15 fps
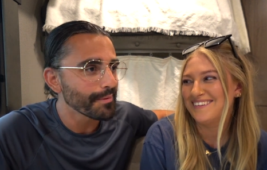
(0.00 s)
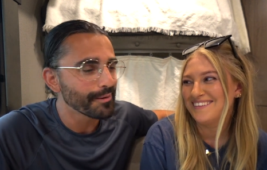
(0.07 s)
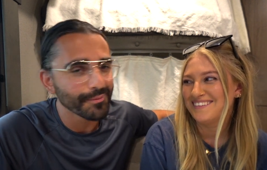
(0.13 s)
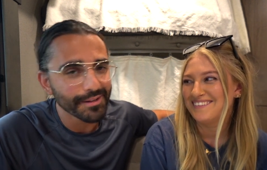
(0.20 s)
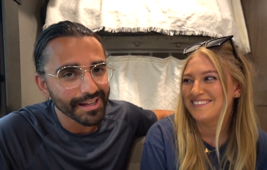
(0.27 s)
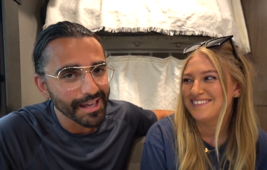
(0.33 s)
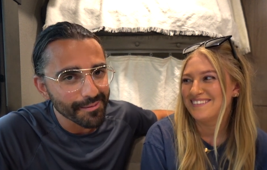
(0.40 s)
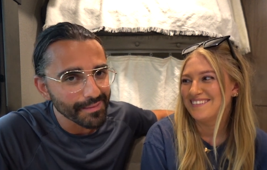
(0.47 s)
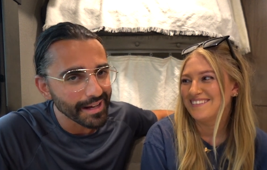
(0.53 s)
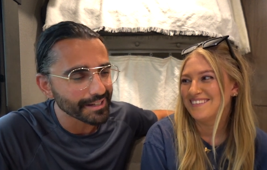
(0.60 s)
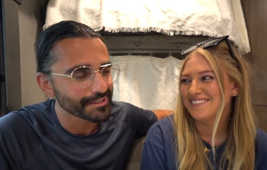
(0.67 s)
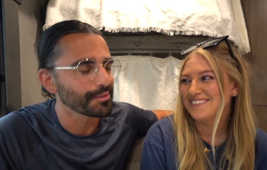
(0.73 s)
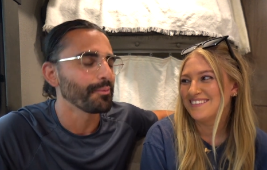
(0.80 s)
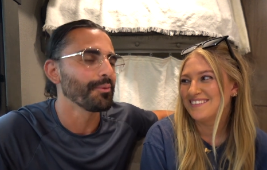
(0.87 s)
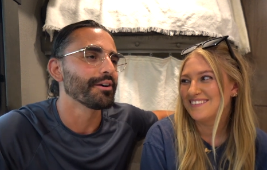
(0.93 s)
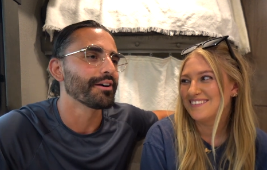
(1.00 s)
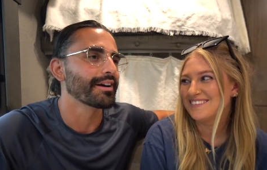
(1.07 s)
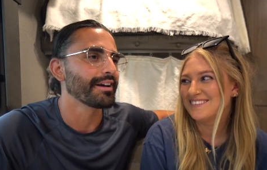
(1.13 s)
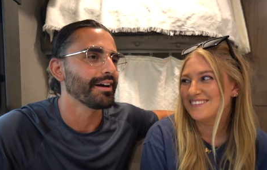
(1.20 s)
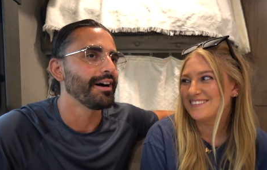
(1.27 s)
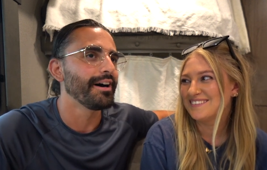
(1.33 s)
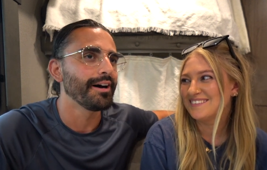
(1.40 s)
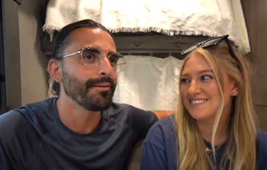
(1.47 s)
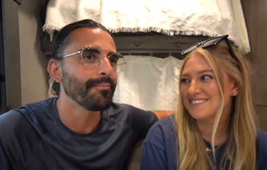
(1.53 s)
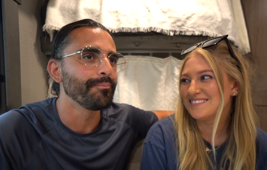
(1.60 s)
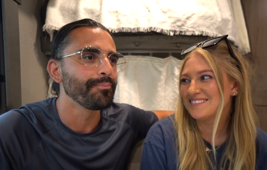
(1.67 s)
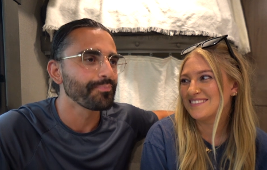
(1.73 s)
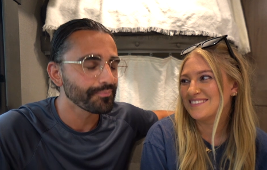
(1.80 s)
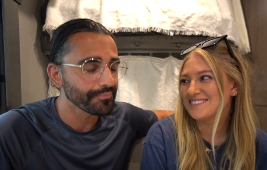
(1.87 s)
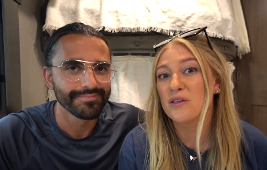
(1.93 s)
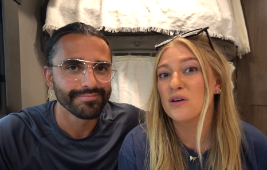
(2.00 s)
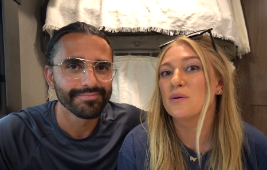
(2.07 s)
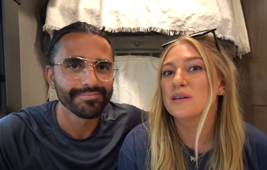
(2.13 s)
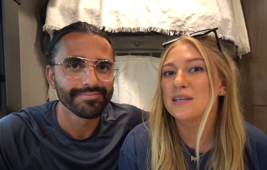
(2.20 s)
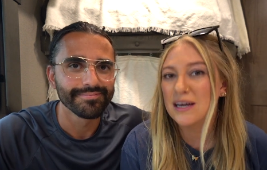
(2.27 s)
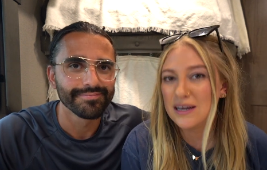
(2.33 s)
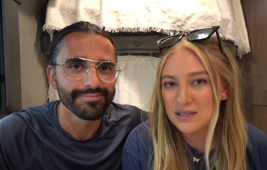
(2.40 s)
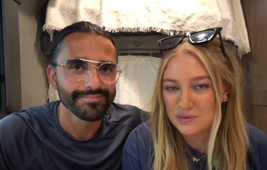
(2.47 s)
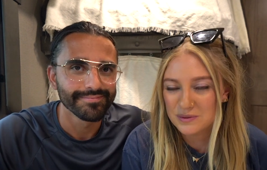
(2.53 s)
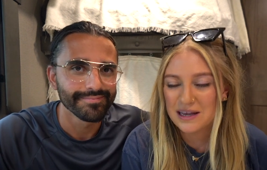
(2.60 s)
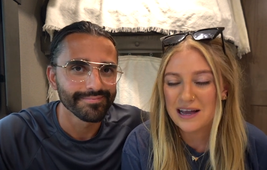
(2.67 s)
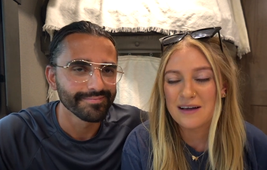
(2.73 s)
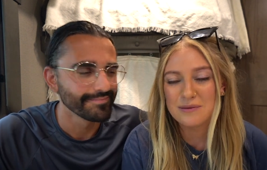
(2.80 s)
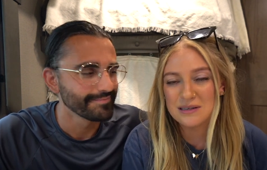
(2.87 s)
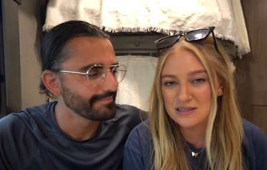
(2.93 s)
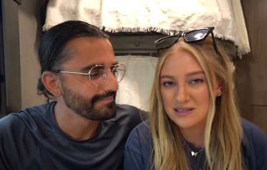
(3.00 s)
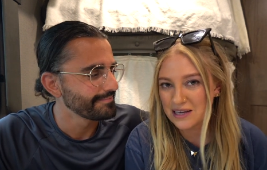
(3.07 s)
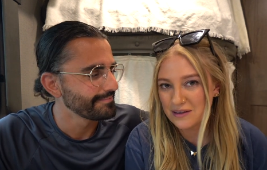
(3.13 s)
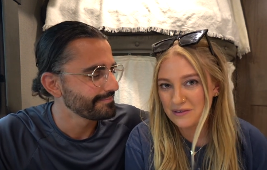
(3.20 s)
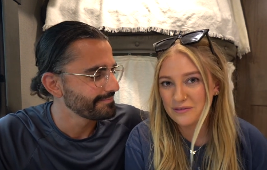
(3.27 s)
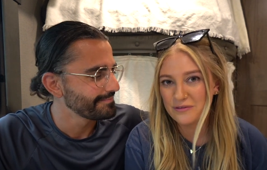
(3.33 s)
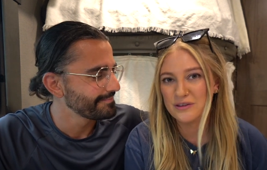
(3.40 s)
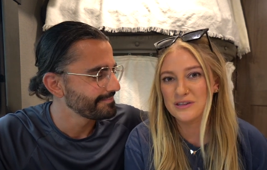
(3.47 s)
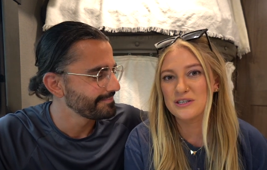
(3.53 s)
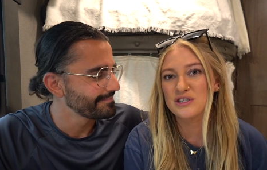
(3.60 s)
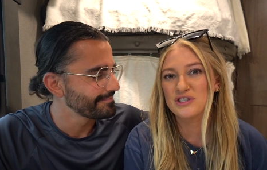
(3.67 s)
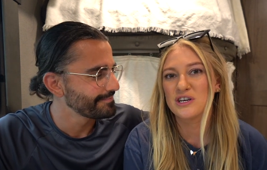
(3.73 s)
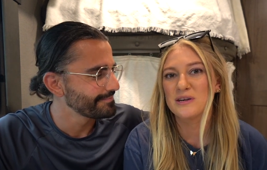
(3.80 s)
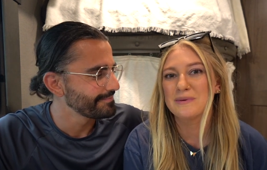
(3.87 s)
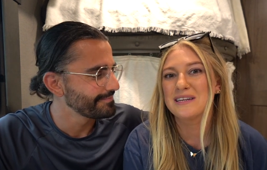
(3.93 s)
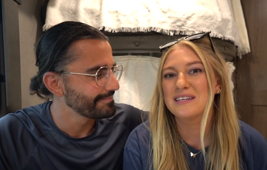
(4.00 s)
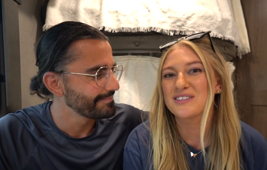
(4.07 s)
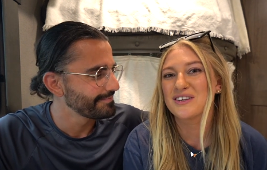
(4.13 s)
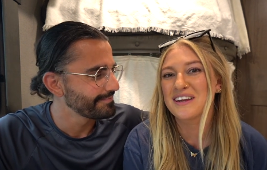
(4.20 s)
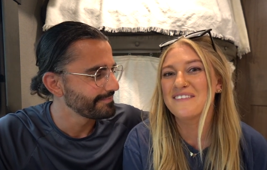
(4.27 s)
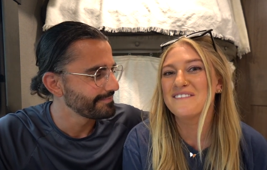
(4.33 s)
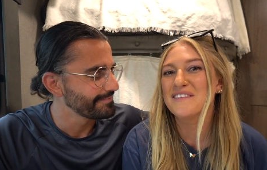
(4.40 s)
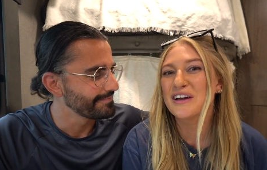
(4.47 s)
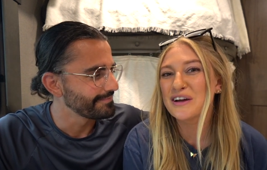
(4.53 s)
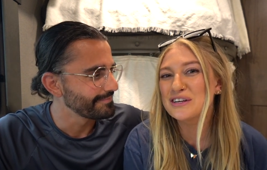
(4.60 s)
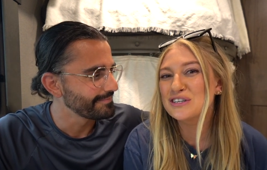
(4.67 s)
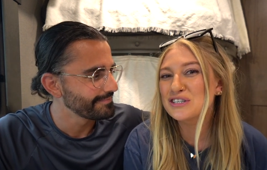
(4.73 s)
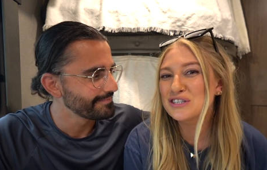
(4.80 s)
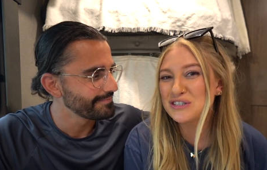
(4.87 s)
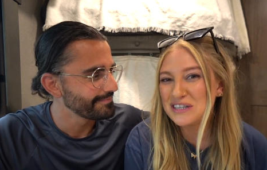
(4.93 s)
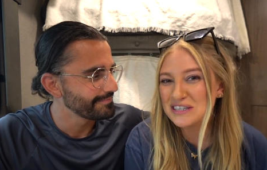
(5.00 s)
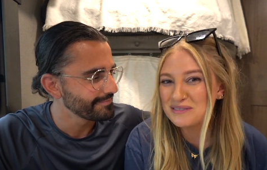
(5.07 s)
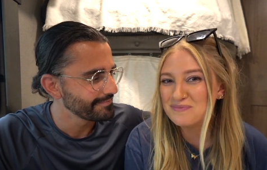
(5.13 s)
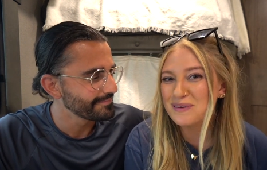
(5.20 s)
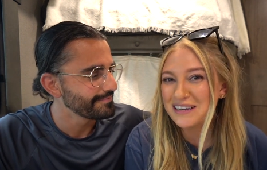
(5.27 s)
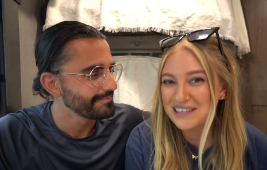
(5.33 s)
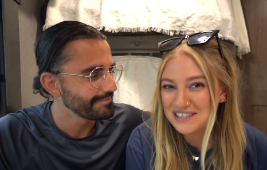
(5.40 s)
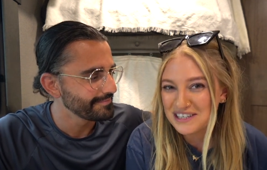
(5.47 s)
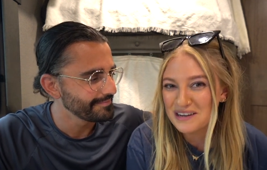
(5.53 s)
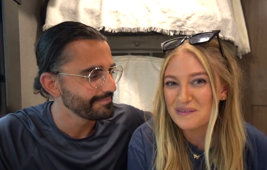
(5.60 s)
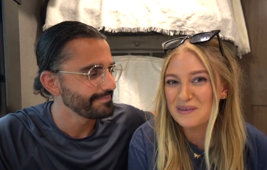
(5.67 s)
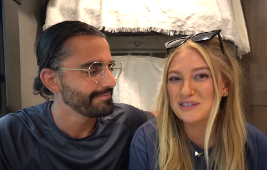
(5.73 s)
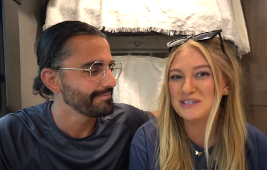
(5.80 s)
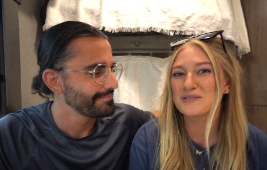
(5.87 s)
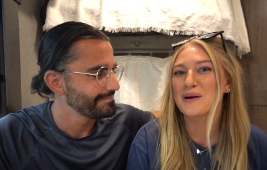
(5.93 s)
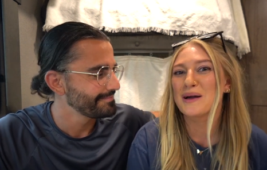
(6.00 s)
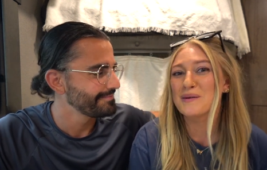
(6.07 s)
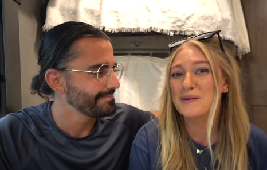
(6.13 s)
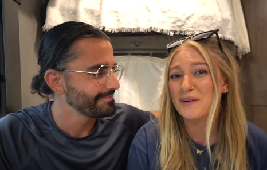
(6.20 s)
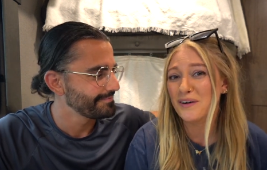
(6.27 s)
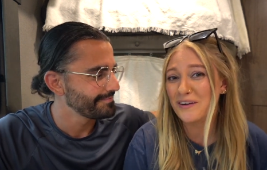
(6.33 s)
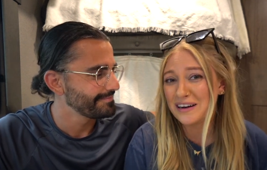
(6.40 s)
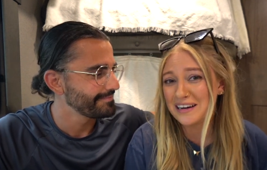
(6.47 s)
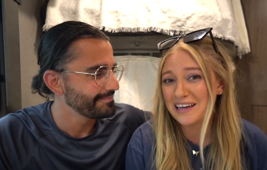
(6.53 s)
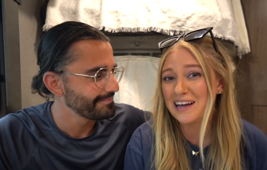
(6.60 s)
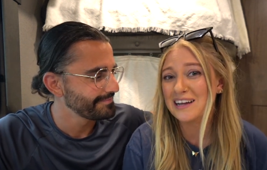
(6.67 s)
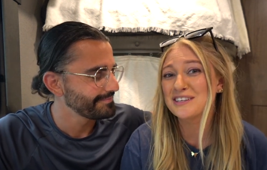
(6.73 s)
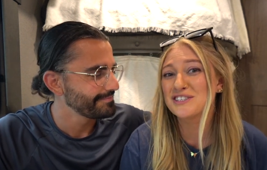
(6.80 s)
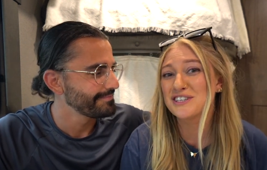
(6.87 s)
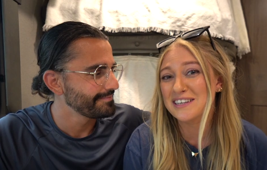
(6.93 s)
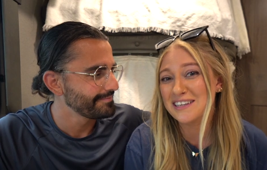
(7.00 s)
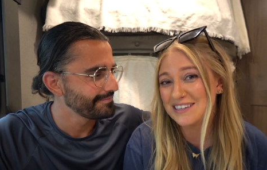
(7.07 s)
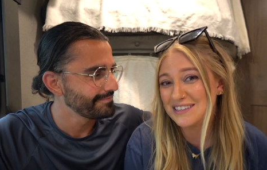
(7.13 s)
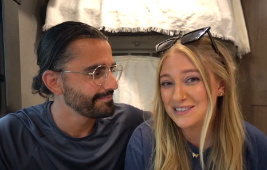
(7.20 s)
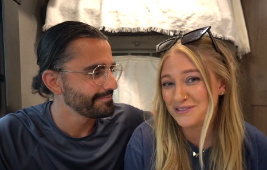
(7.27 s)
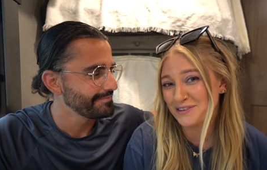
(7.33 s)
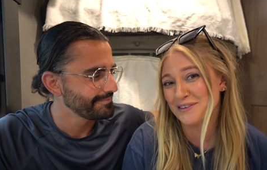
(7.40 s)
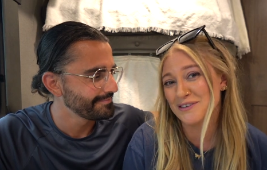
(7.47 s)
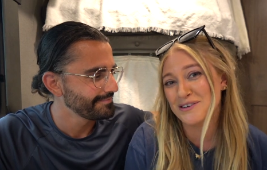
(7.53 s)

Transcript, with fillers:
Speaker 1: and we get back to work. Um, so
Speaker 2: although, yes, we have been saving for this trip, it is on a very strict budget, which is why we've already had chickens for